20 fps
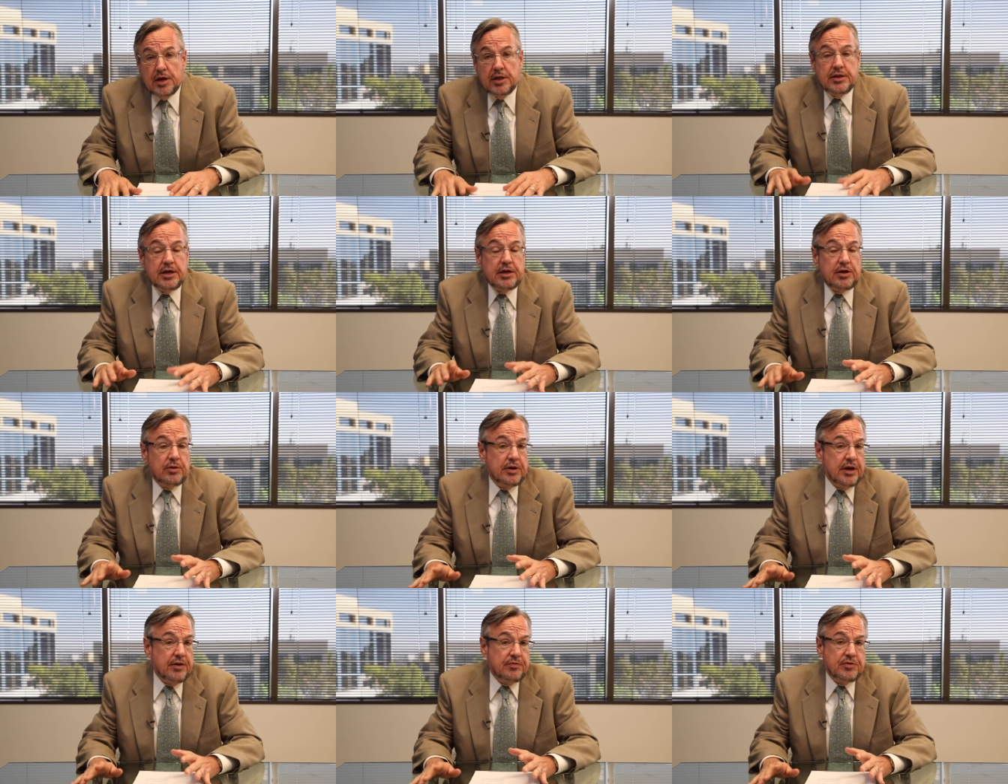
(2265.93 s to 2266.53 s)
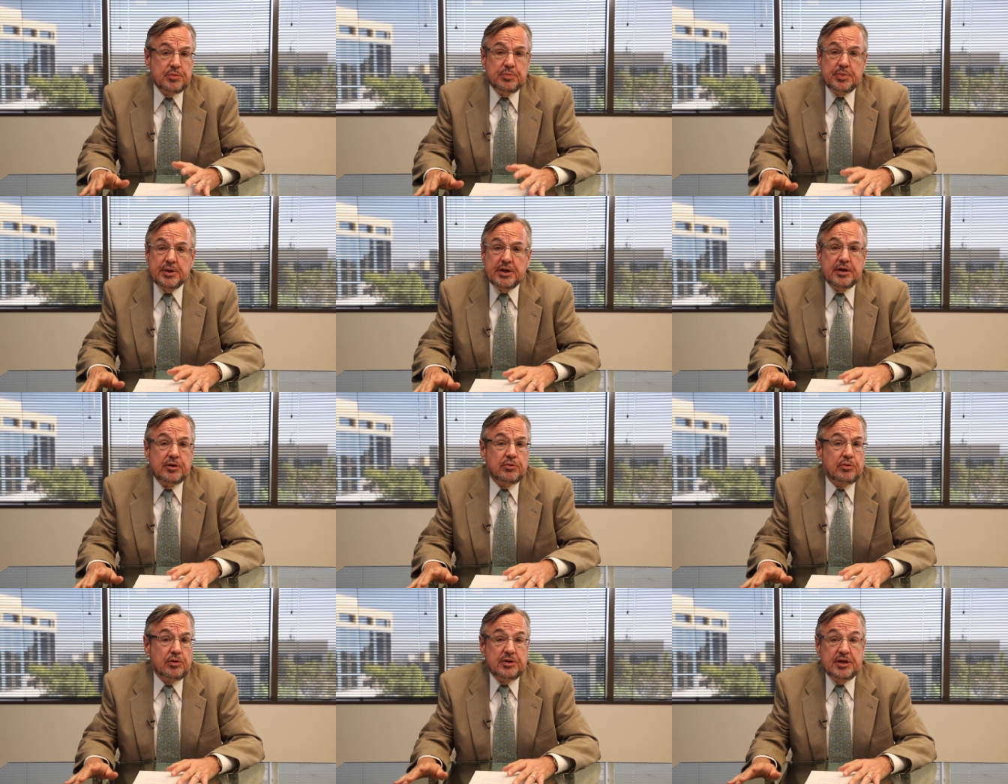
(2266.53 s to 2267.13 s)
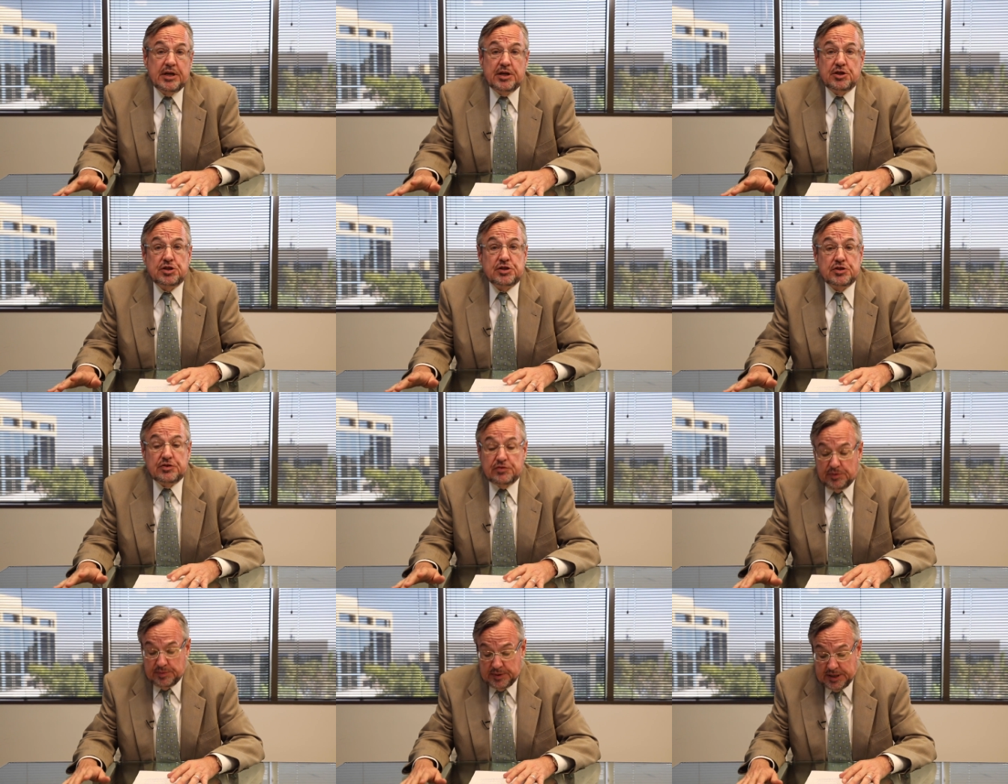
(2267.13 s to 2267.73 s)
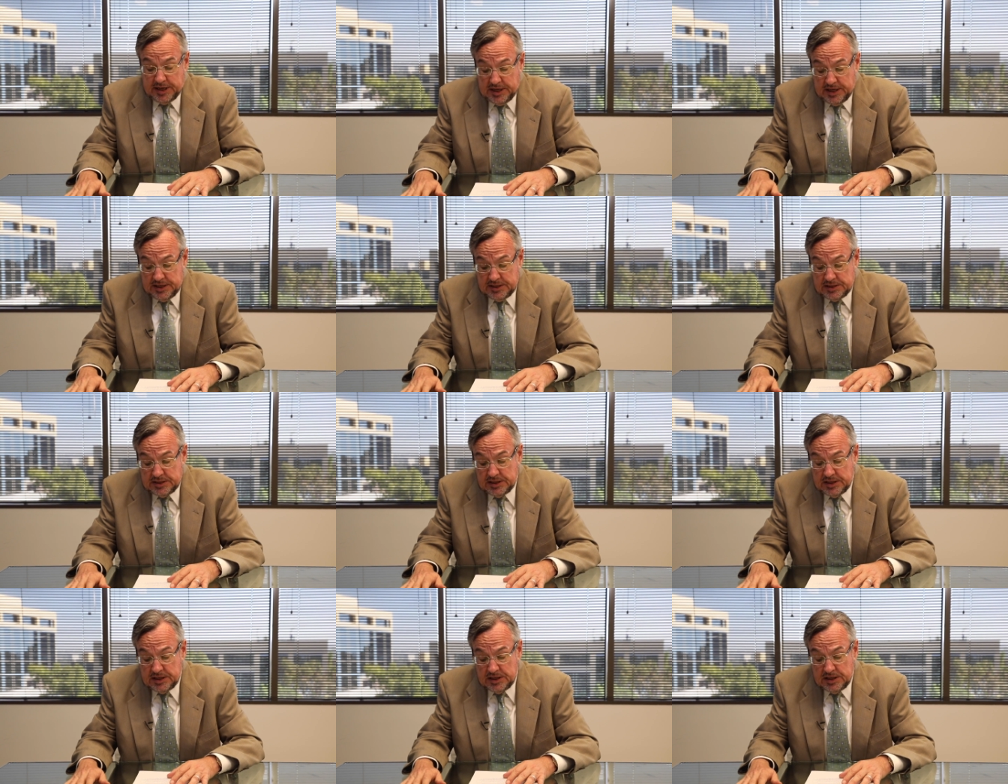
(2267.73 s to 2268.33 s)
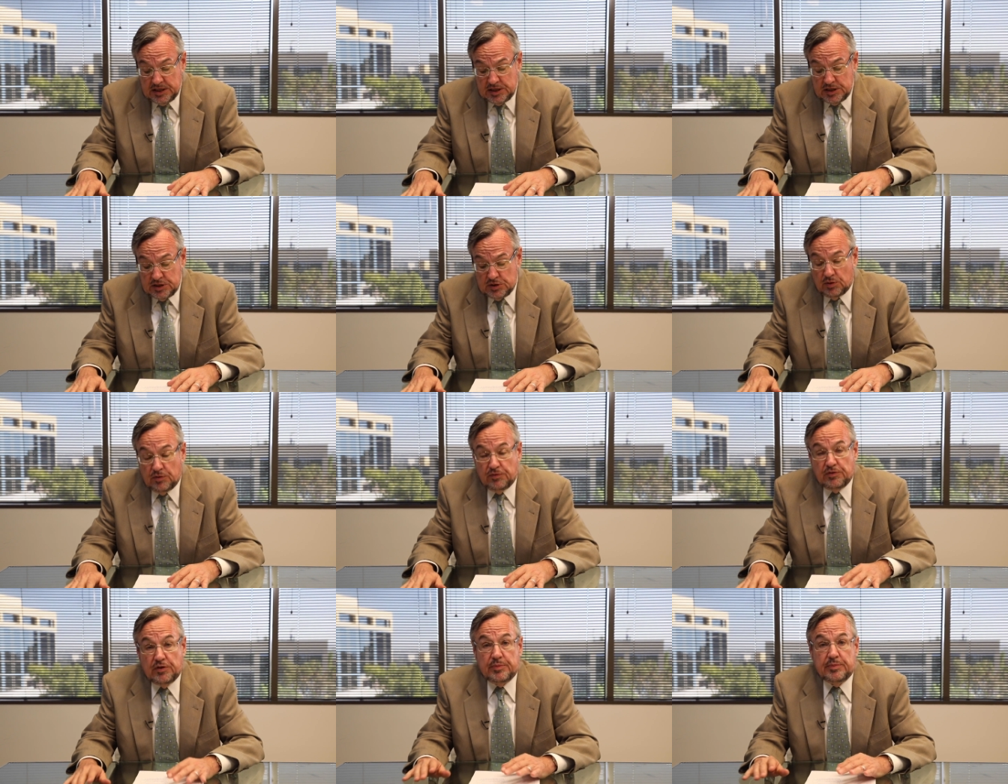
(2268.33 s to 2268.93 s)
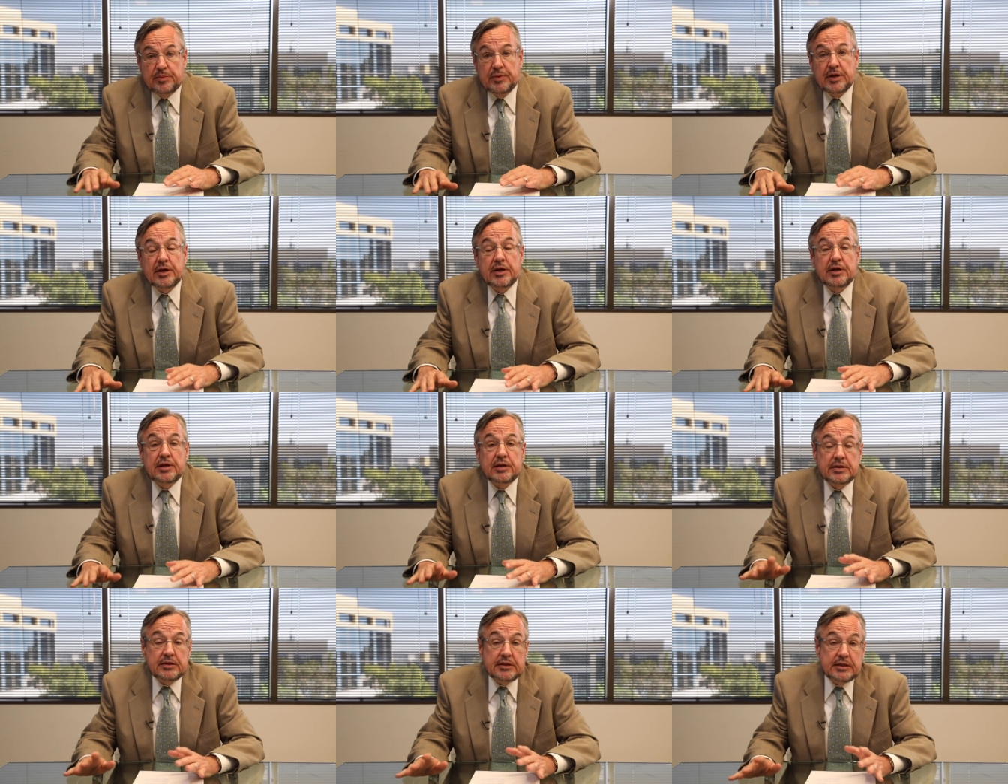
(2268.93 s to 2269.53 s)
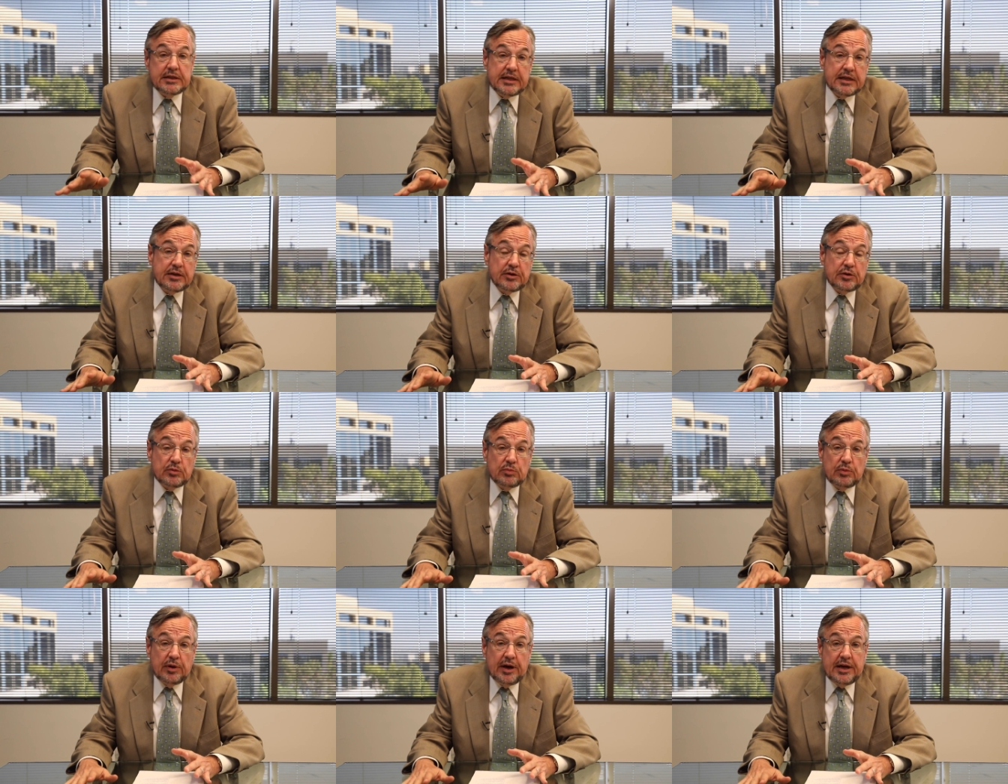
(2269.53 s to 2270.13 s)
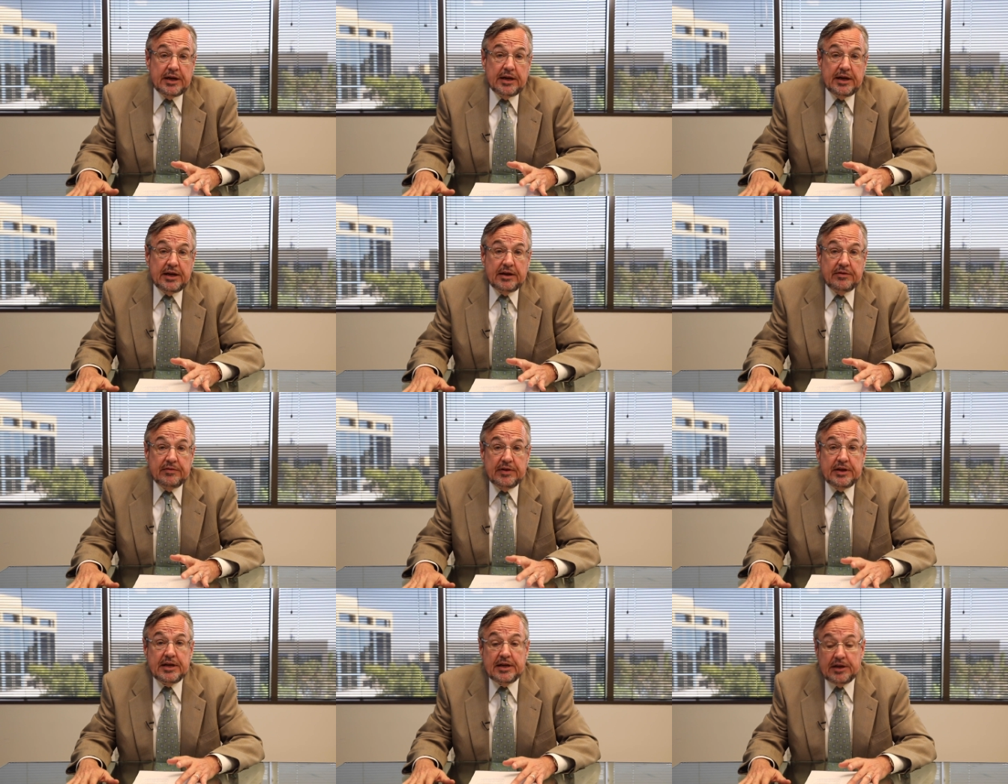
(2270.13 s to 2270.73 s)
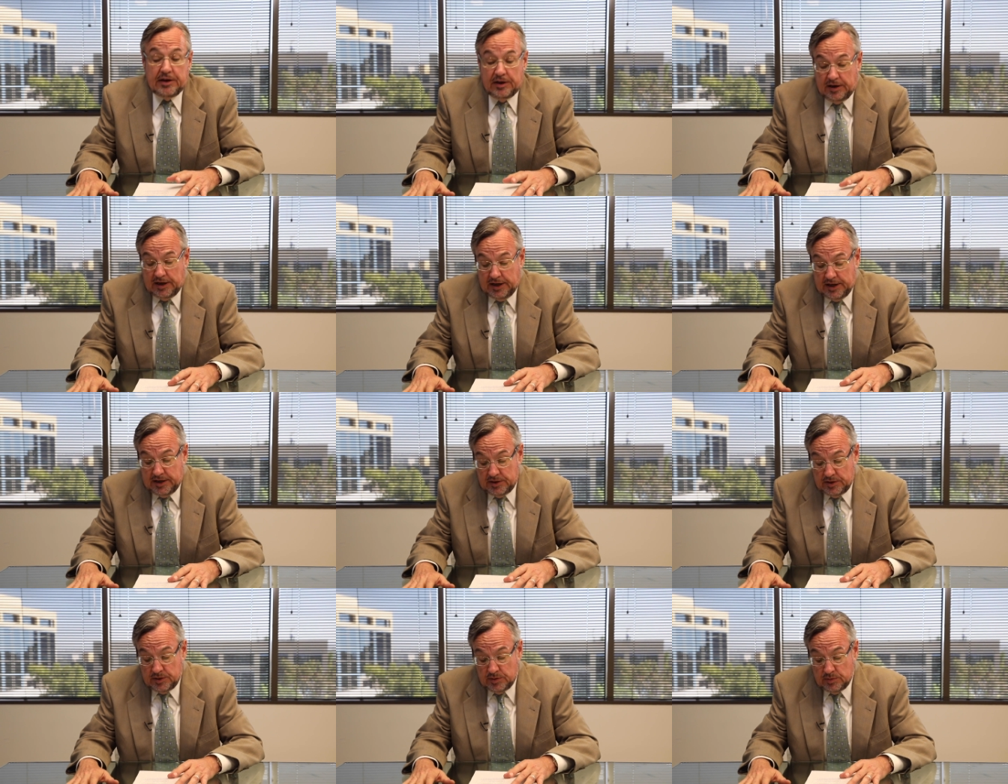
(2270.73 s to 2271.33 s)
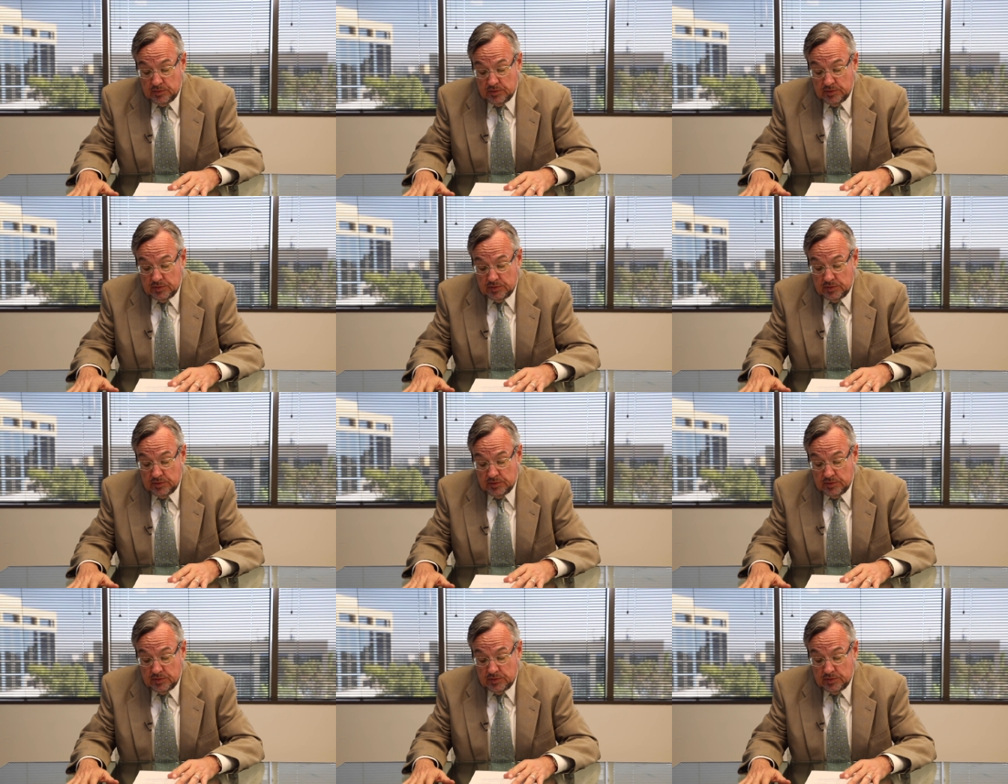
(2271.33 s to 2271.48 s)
They don't have to be quotations from cases or from legal writing of any kind.